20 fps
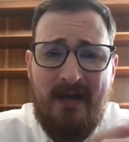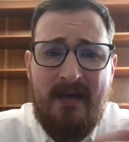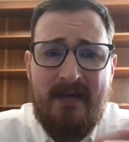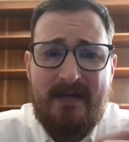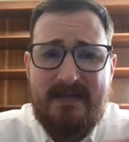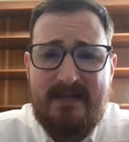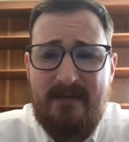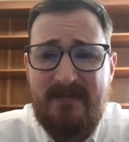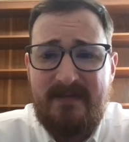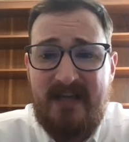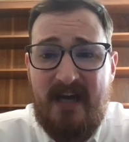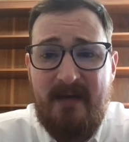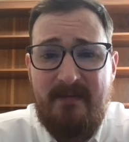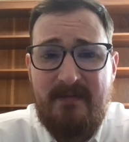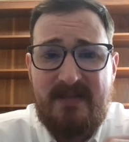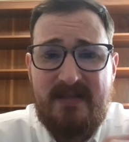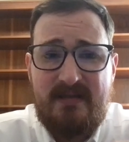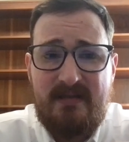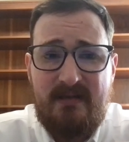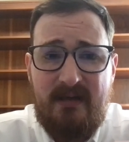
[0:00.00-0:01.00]

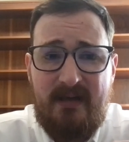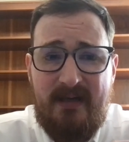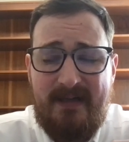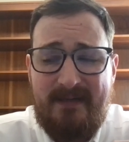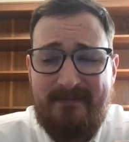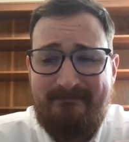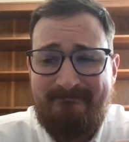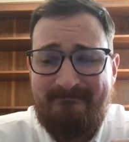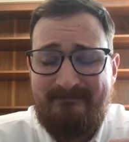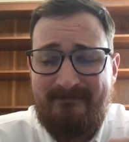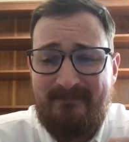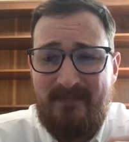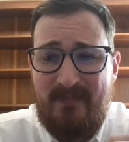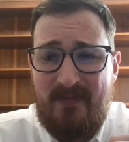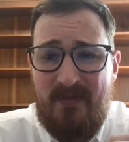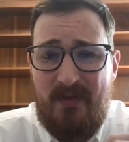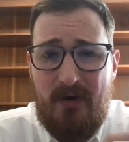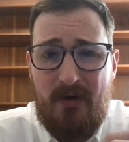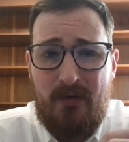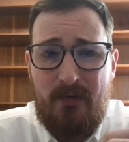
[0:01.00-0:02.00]
Sometimes, um,
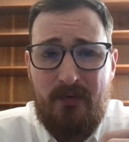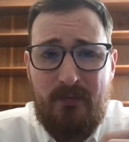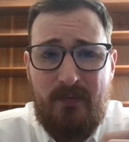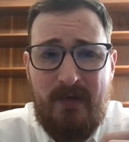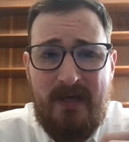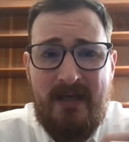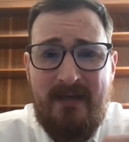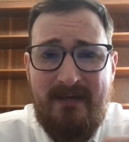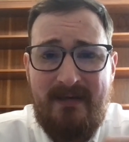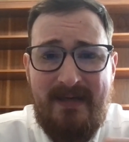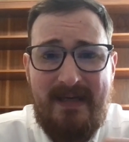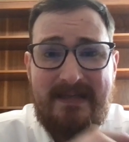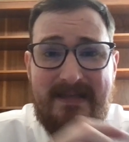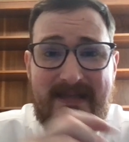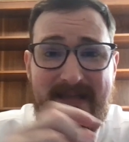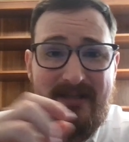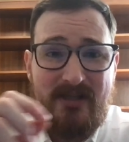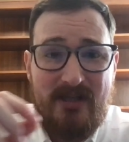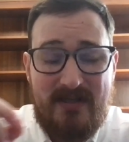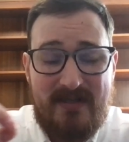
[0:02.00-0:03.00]
though, we need
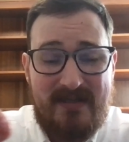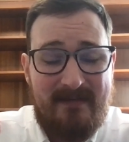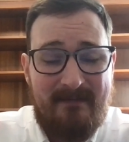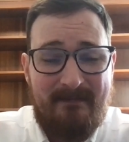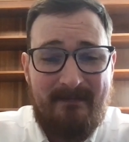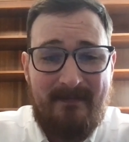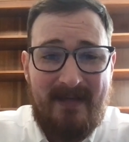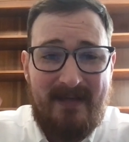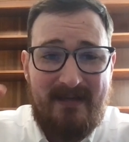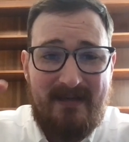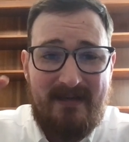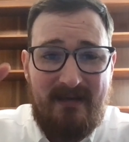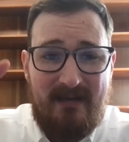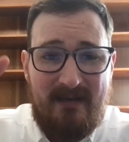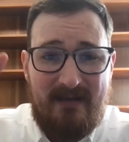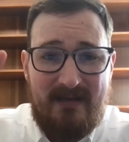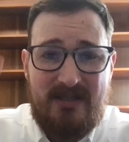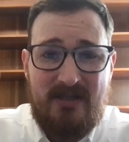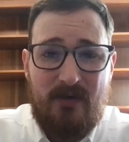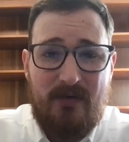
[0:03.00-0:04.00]
to just,
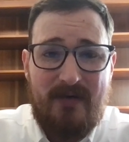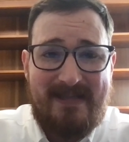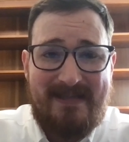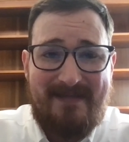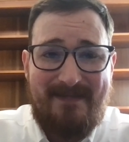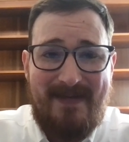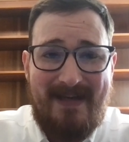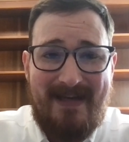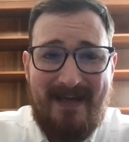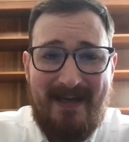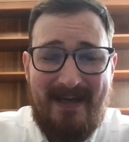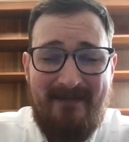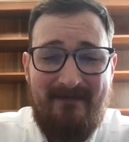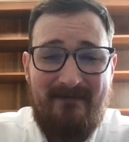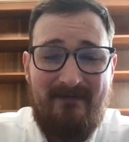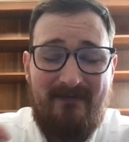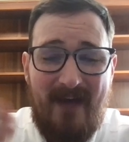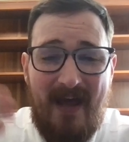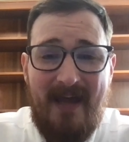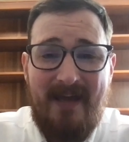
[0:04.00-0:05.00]
so to speak,
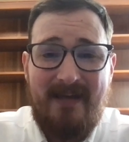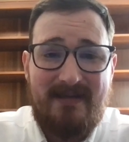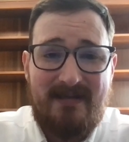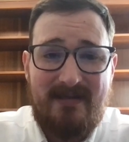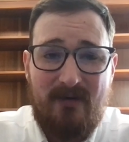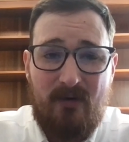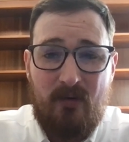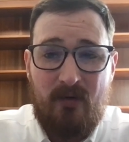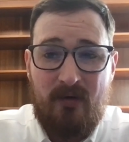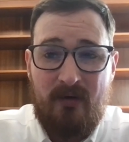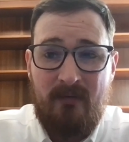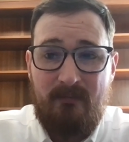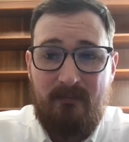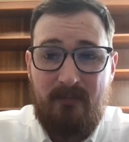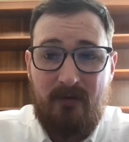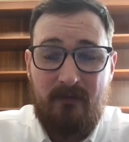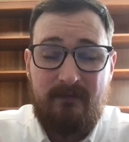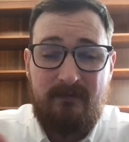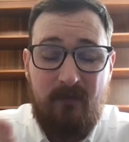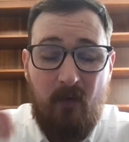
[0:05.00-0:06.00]
invent or
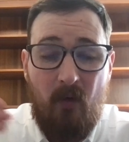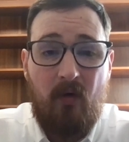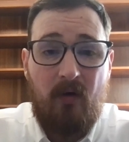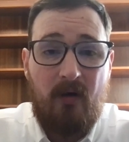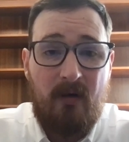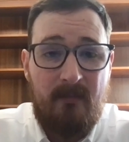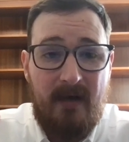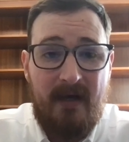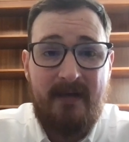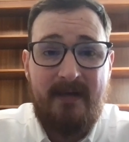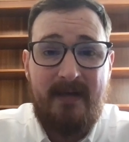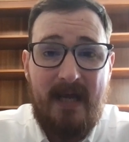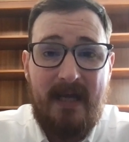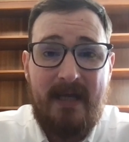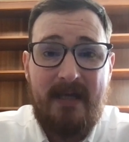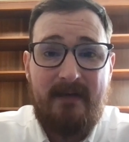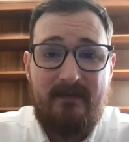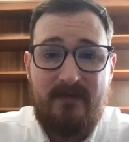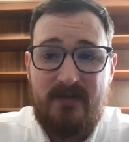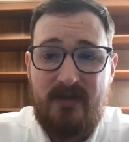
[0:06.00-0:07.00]
perform a
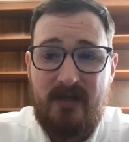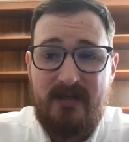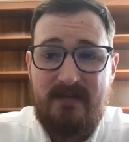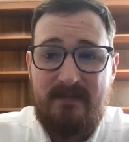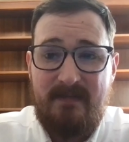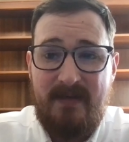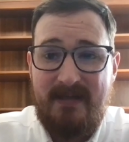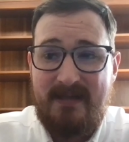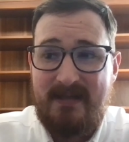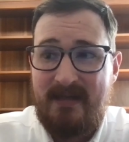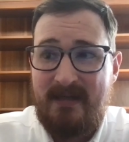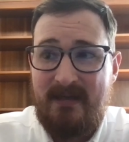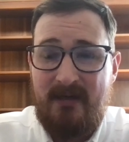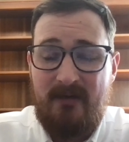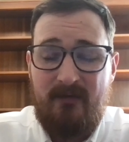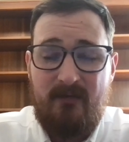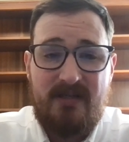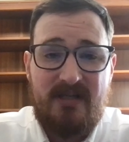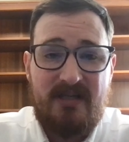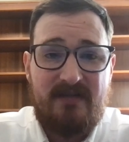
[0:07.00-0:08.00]
negative judgment,
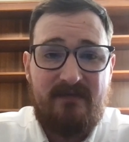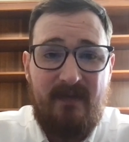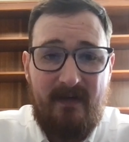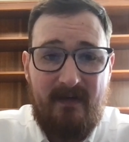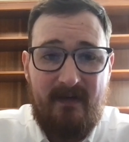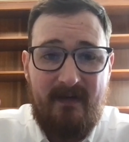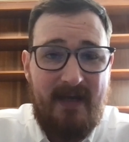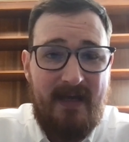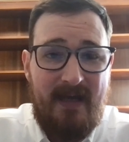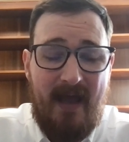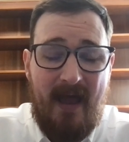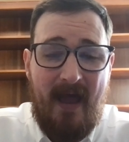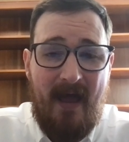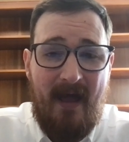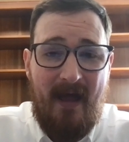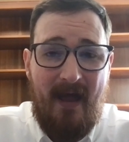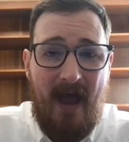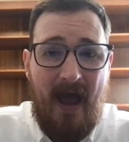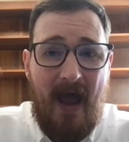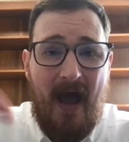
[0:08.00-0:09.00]
which is very
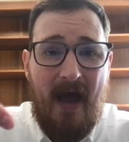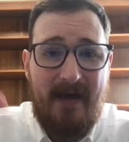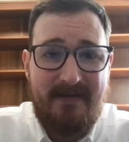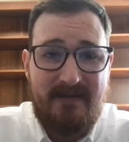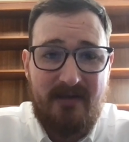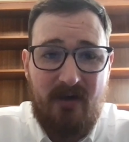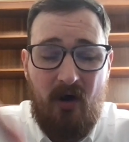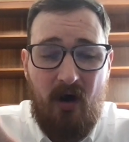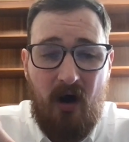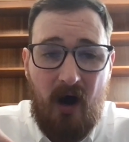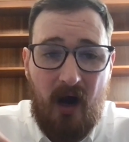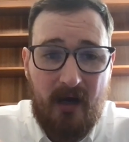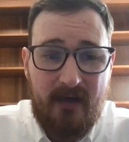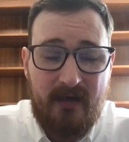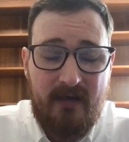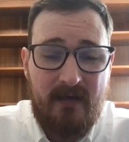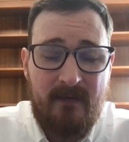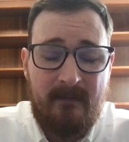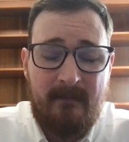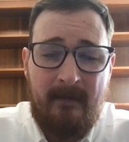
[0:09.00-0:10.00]
ad
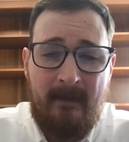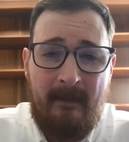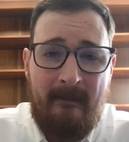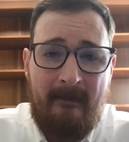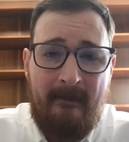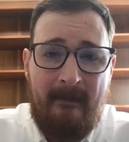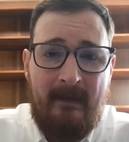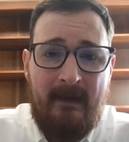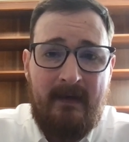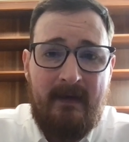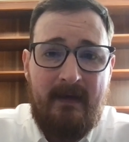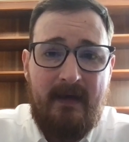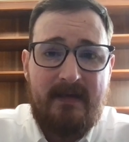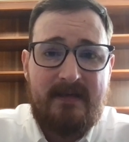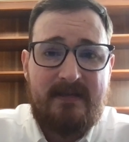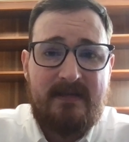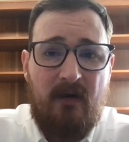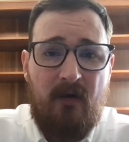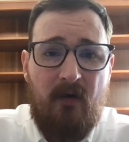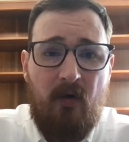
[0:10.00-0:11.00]
hoc.
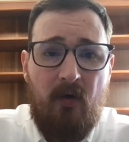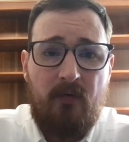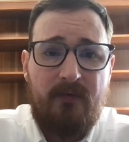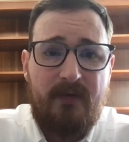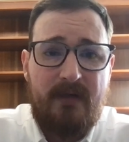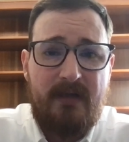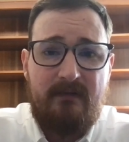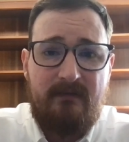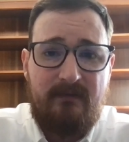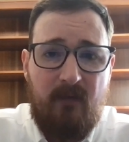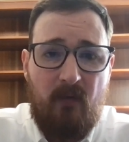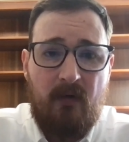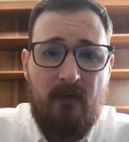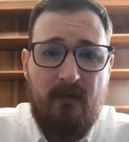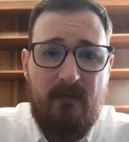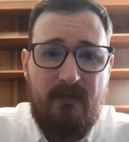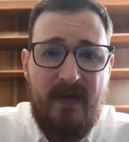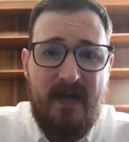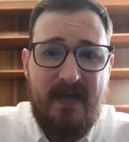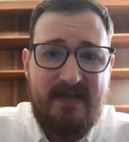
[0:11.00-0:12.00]
It's only
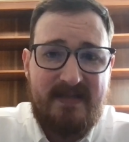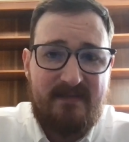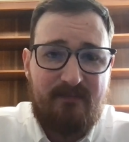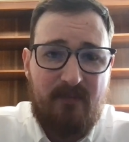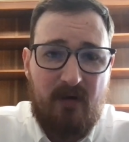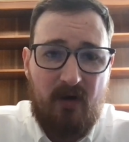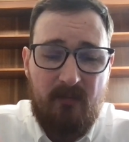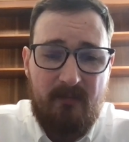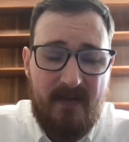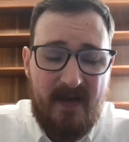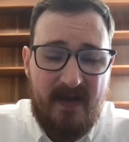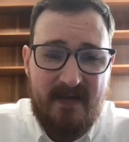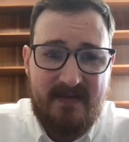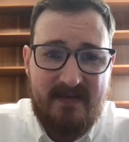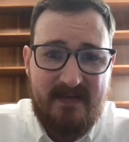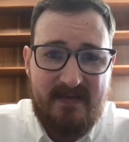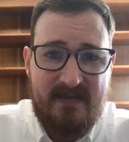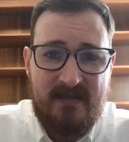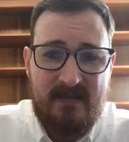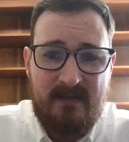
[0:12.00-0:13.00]
for this
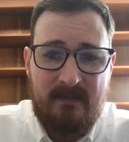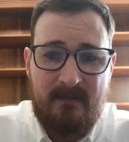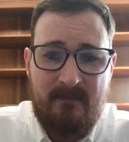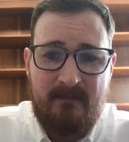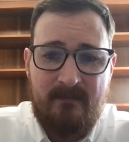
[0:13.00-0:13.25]
purpose.